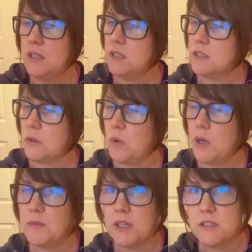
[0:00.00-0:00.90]
So what
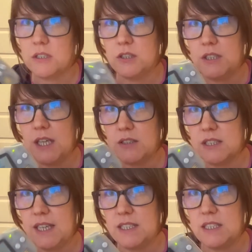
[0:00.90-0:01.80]
I'm going to do now is
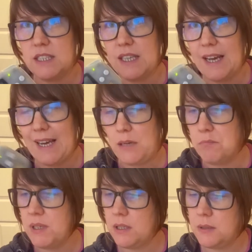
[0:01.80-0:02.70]
test the
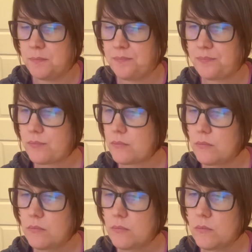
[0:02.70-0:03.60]
game
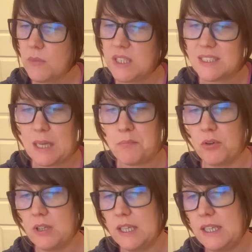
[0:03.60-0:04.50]

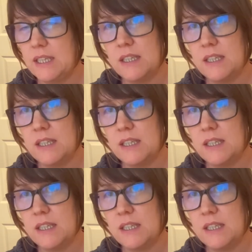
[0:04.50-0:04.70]
separately.